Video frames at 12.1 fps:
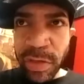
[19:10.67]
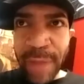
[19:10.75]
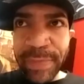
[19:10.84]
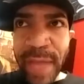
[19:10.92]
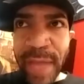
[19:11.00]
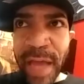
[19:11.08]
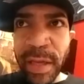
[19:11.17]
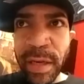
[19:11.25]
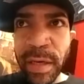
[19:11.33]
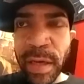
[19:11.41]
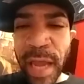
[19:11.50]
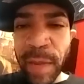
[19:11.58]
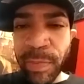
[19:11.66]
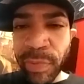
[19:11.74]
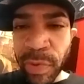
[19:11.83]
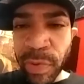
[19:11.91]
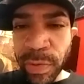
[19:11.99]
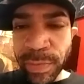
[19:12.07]
I dropped that in
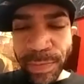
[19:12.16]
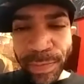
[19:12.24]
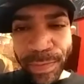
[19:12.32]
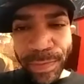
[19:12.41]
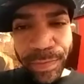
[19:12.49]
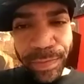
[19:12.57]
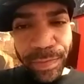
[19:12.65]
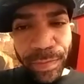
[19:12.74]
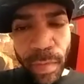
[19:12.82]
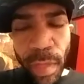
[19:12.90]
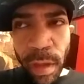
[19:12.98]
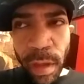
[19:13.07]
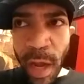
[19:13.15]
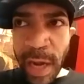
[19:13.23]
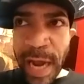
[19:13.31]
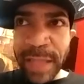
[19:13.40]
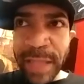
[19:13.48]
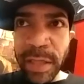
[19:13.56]
April.
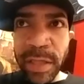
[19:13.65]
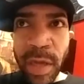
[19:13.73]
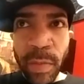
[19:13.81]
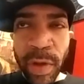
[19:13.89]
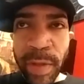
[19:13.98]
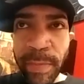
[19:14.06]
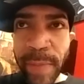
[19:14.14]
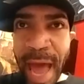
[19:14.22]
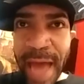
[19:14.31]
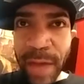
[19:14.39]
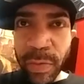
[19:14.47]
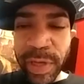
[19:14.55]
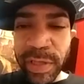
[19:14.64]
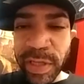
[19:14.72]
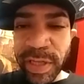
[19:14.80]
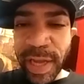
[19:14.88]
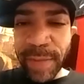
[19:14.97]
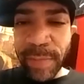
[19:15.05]
I got the double impact with
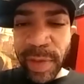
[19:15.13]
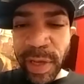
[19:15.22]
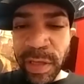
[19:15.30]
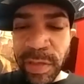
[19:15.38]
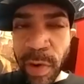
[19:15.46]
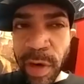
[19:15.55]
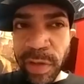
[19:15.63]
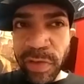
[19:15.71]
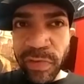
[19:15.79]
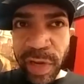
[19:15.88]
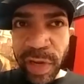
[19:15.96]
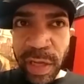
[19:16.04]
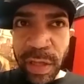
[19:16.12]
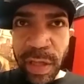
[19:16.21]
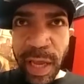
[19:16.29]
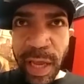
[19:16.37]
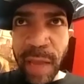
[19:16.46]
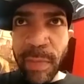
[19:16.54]
DJ Beans Part Three
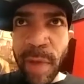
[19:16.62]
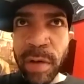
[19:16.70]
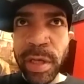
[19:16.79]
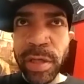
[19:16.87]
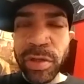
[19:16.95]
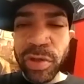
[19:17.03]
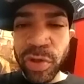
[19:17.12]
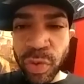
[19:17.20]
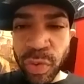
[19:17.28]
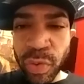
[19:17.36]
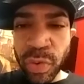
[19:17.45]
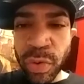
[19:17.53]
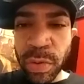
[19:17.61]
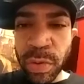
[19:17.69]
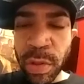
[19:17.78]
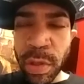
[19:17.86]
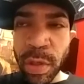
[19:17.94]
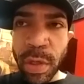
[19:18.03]
that came out in June.
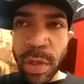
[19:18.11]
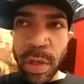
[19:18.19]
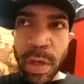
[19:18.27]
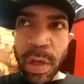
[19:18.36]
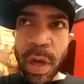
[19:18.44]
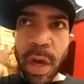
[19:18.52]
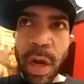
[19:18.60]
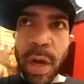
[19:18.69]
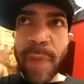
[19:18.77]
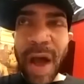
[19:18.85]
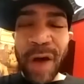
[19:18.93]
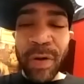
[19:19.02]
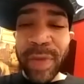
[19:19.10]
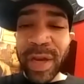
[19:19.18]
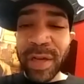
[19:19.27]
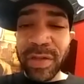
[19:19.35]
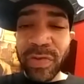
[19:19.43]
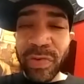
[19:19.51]
Uh, Power
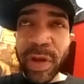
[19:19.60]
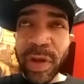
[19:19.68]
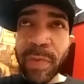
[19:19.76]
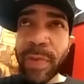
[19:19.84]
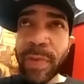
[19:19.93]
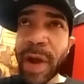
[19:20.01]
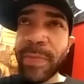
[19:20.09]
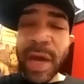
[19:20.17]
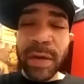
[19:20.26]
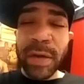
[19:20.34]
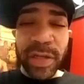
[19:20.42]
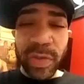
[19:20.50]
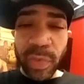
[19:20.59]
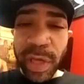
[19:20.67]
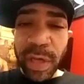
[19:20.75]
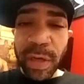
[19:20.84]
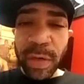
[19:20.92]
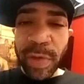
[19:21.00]
Meetings Three will probably be out next
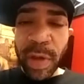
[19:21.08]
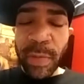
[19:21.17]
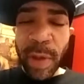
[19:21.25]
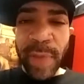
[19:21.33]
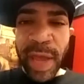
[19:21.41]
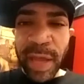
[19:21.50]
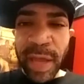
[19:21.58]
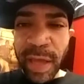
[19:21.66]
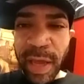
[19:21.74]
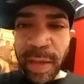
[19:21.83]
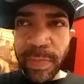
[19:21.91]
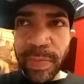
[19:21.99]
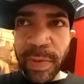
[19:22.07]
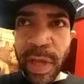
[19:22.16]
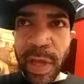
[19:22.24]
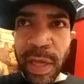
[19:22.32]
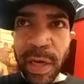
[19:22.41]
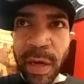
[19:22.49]
week. It'll be on my Bandcamp
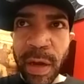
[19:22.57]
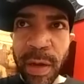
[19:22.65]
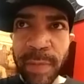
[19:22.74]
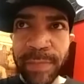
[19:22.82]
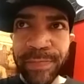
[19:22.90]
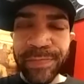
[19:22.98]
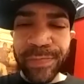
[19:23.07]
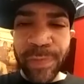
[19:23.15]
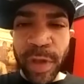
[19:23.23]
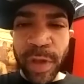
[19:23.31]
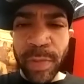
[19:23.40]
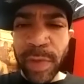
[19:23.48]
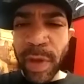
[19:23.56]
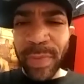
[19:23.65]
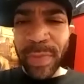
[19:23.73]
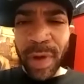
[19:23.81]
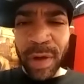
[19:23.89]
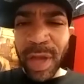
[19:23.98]
and um, you know be
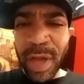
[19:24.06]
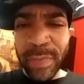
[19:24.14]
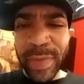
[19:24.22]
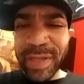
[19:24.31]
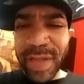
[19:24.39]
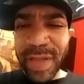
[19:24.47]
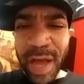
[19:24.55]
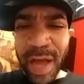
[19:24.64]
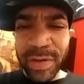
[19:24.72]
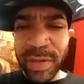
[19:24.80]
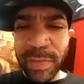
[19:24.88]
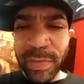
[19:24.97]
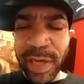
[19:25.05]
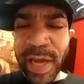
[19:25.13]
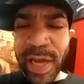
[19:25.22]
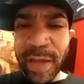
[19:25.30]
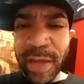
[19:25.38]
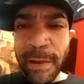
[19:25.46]
up on on Mixcloud or something like that.